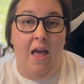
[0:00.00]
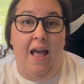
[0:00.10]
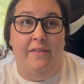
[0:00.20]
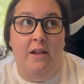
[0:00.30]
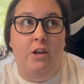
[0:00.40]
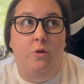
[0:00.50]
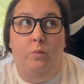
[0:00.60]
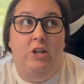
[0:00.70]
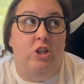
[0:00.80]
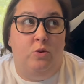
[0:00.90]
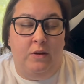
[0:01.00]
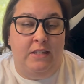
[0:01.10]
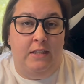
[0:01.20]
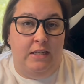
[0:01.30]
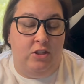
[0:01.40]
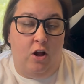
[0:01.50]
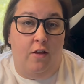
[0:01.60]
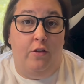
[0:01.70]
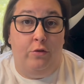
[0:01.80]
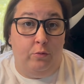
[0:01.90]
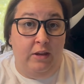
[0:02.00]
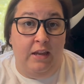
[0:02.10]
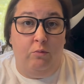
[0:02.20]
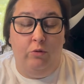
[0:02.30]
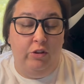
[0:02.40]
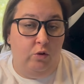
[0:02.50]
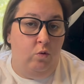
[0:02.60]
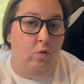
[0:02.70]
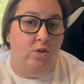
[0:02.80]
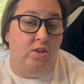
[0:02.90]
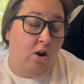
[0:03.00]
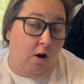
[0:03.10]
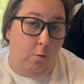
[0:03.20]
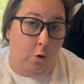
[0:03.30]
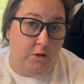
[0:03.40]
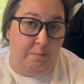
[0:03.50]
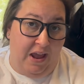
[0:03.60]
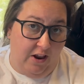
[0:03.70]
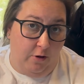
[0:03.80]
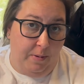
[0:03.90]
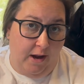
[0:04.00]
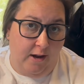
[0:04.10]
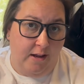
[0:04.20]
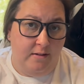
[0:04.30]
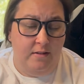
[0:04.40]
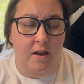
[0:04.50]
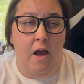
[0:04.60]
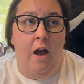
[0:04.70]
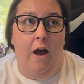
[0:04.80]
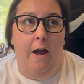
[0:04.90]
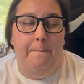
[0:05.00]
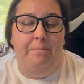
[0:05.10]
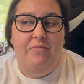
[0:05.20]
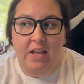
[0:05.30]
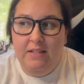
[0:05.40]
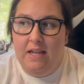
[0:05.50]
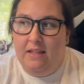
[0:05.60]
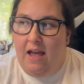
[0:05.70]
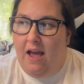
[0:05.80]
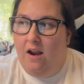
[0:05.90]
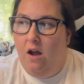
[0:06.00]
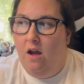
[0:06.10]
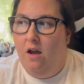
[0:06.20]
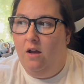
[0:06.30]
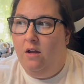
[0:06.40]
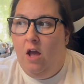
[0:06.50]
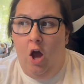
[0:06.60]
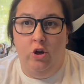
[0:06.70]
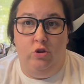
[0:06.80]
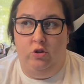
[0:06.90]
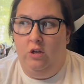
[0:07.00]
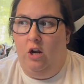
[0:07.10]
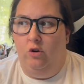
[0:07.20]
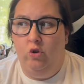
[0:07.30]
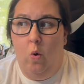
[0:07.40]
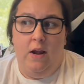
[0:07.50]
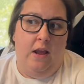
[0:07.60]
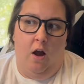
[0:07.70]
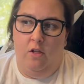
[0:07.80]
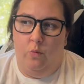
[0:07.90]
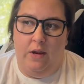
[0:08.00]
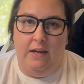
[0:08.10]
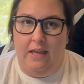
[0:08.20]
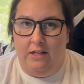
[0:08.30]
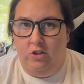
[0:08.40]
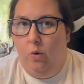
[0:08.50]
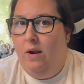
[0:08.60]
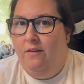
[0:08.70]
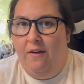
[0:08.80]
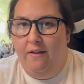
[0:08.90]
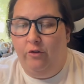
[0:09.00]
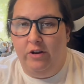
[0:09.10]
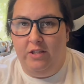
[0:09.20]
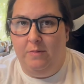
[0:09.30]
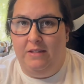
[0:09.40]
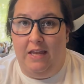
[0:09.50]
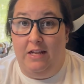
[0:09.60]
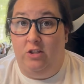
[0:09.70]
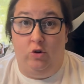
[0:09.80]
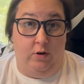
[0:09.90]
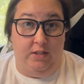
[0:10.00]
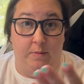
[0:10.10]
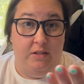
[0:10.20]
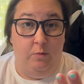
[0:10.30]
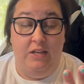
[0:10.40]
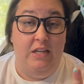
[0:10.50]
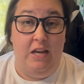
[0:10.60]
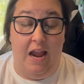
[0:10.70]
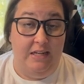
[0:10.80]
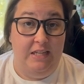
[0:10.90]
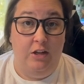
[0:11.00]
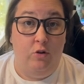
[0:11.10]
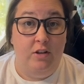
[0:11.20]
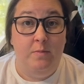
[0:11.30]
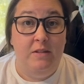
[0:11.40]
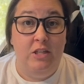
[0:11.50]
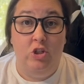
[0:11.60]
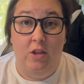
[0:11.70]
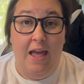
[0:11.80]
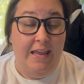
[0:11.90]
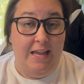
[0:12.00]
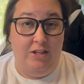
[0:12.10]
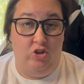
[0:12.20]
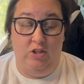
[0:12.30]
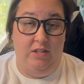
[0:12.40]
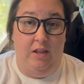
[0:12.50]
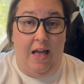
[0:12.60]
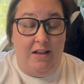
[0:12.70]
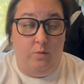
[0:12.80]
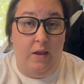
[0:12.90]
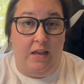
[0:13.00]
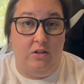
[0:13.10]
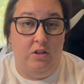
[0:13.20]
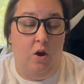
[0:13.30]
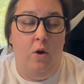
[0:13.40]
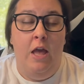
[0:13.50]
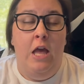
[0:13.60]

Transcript: And then we just recently saw the 3 really cool Star Wars panel paintings, things like that. 20 Halloween kits, 25 Christmas kits. We did 19 Christmas in July kits just the last week. So,